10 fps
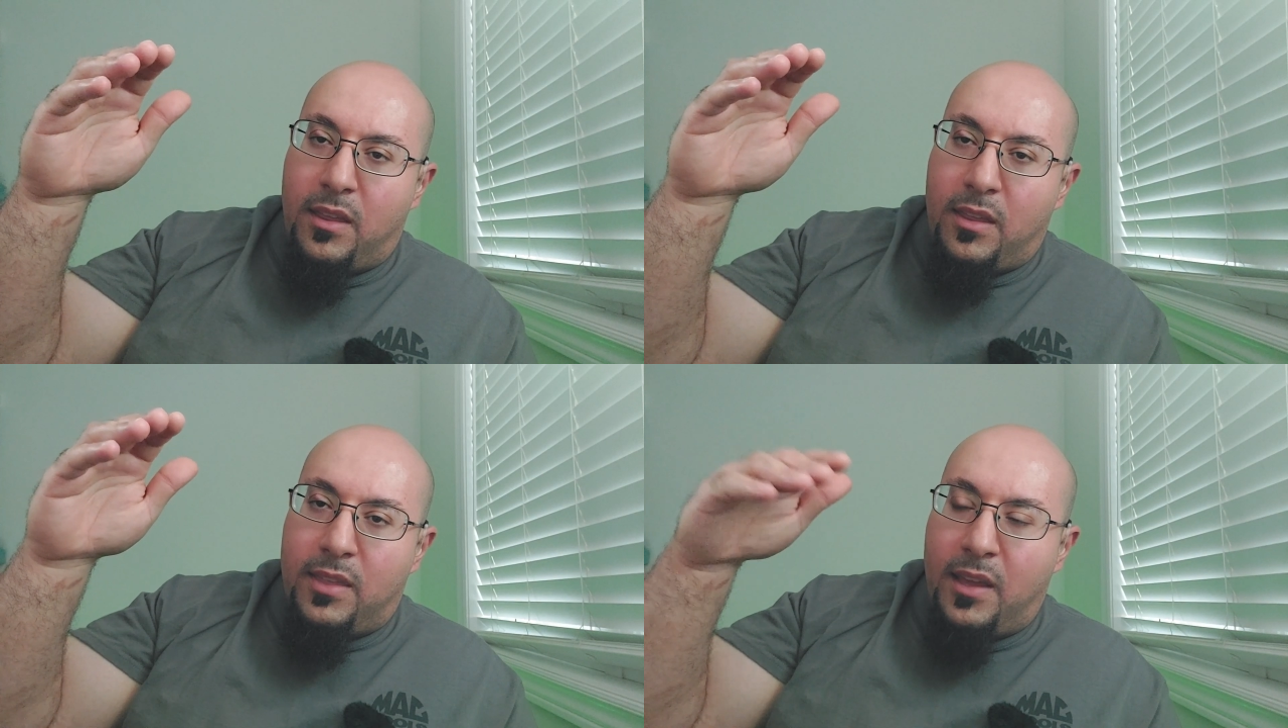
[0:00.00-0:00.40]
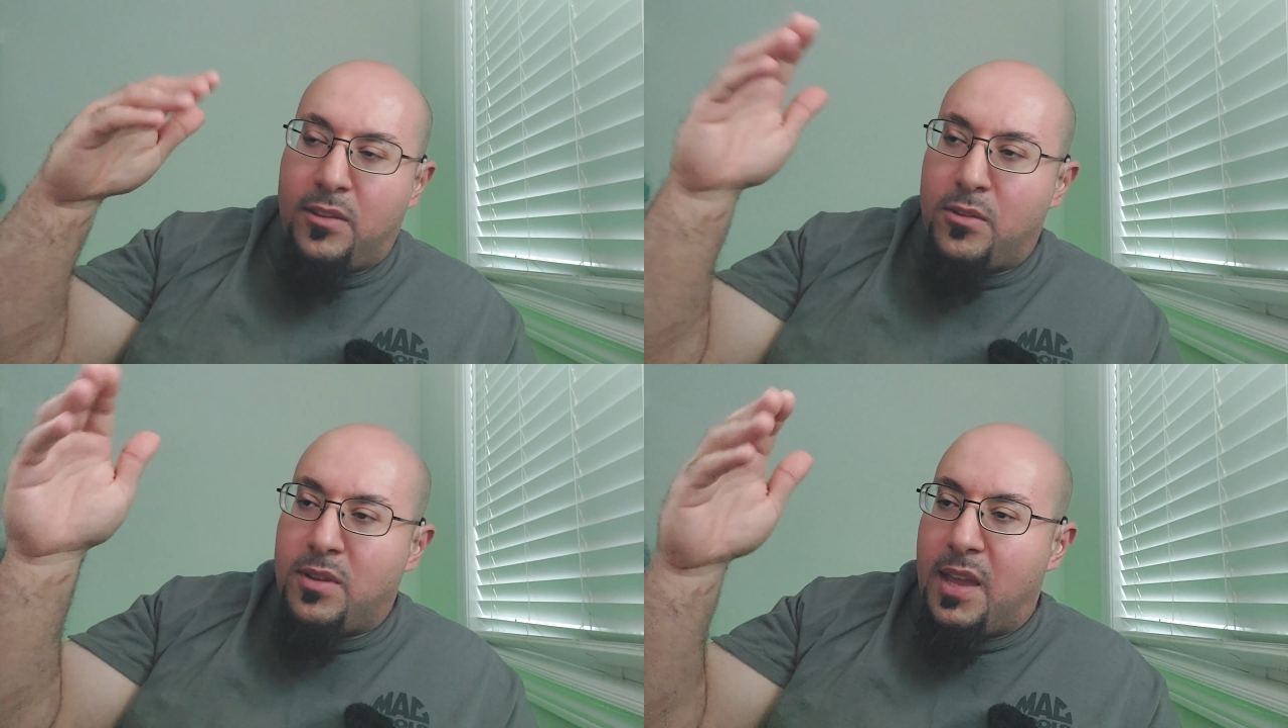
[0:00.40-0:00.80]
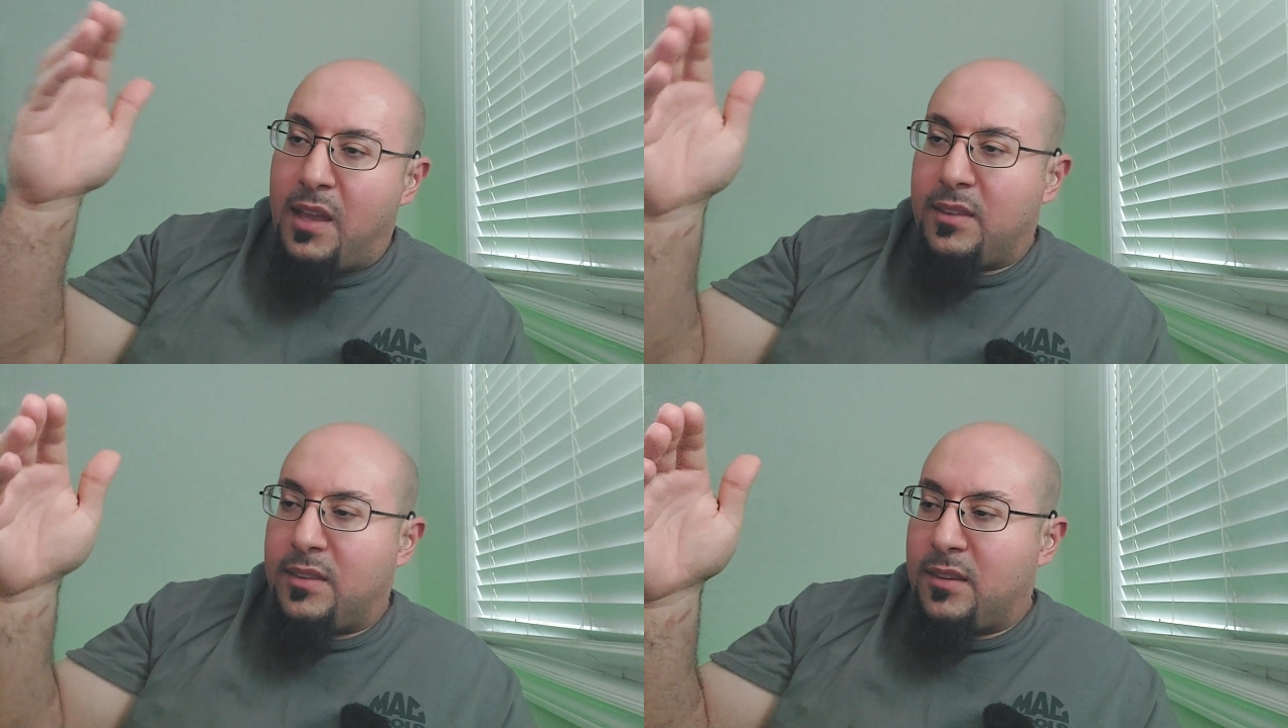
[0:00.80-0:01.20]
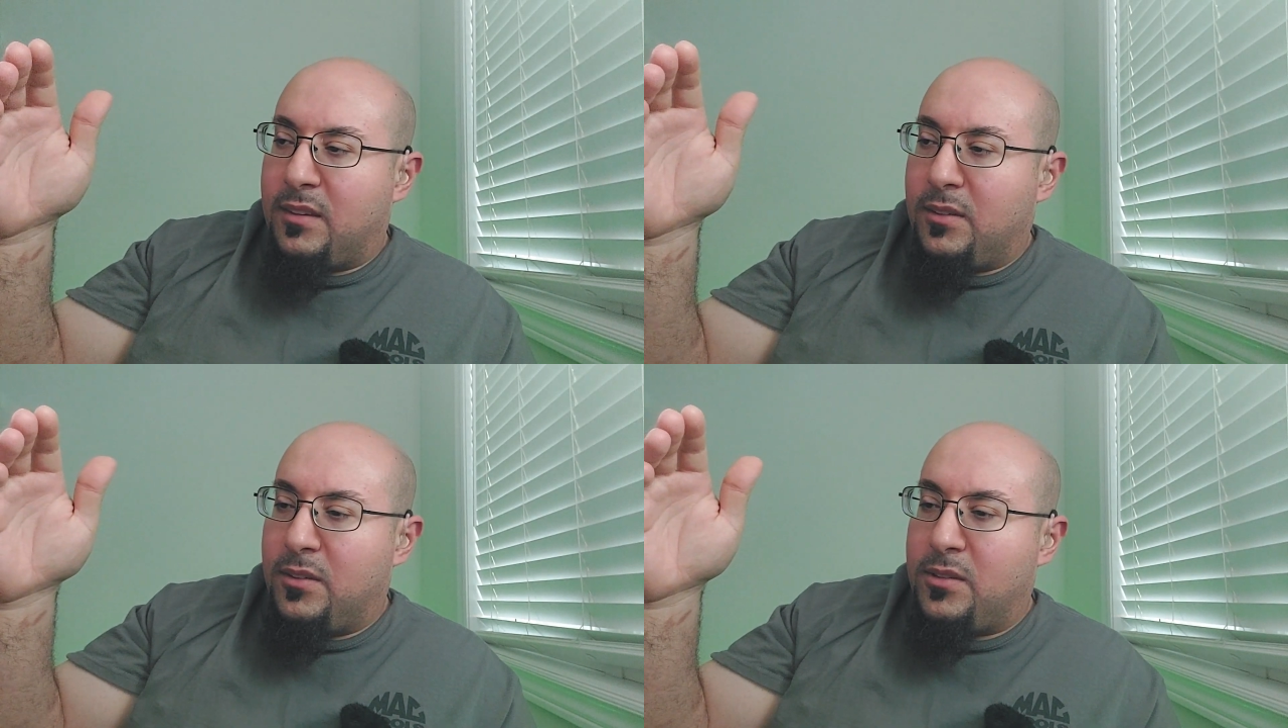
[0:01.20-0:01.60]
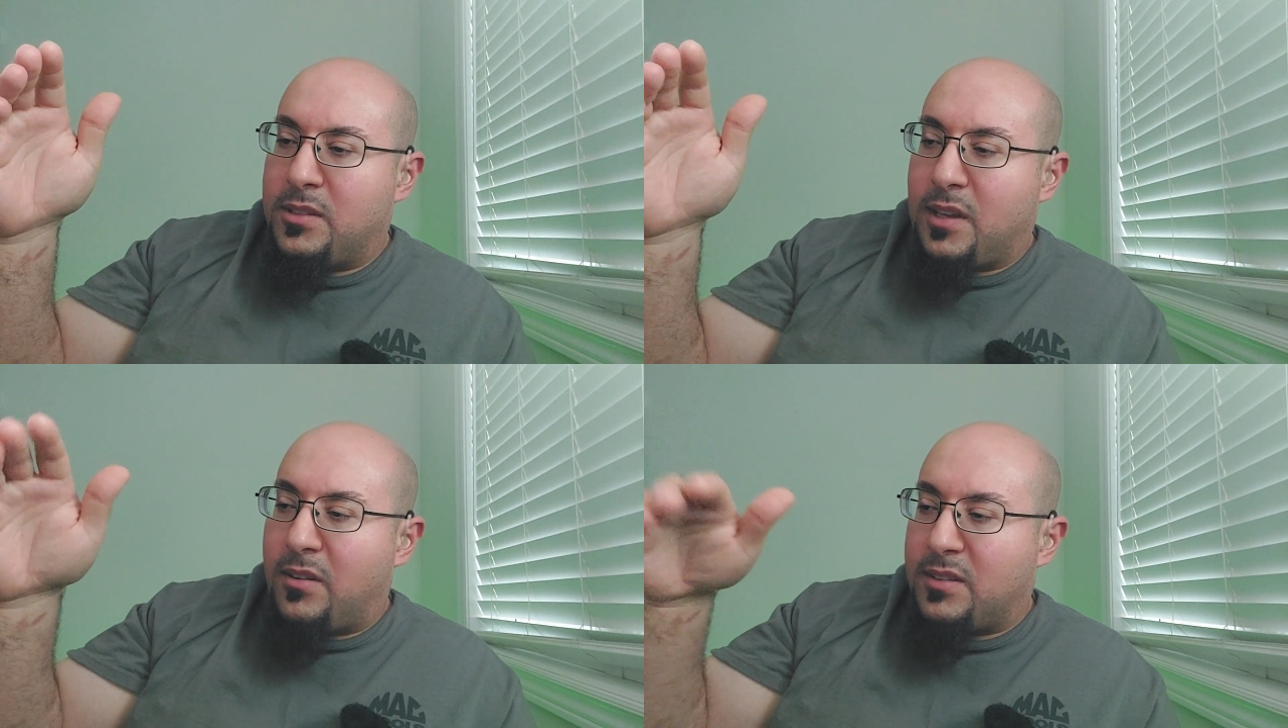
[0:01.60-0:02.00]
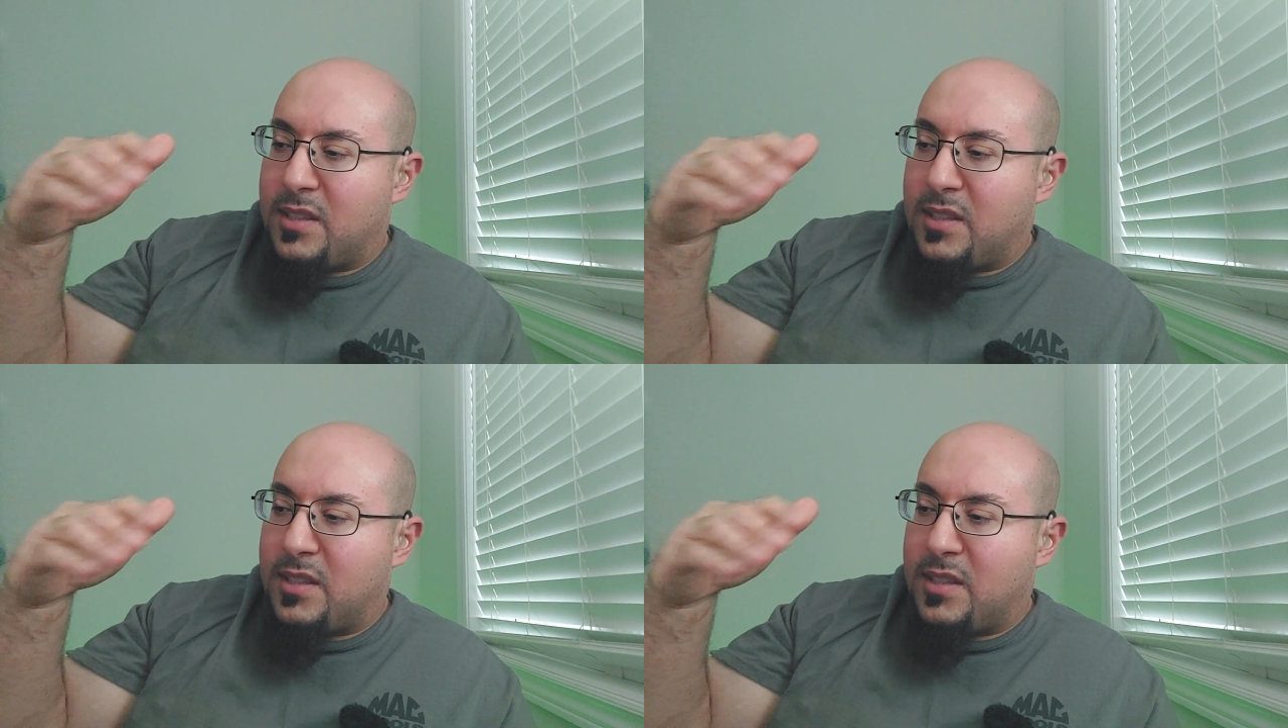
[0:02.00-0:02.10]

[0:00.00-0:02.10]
that you get, you start